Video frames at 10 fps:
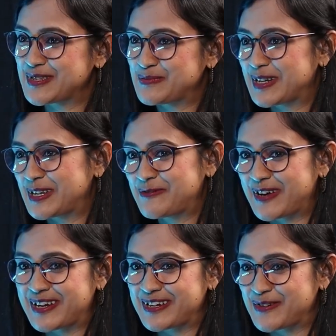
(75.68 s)
this belief
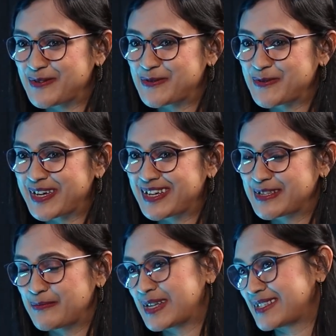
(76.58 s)
and, you know,
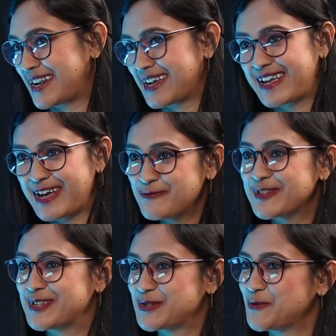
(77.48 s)
doing the best that I can
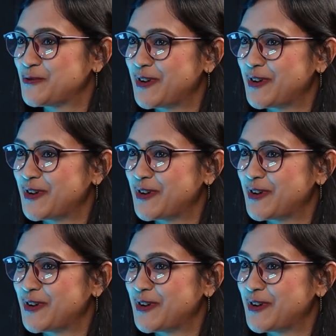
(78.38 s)
with this so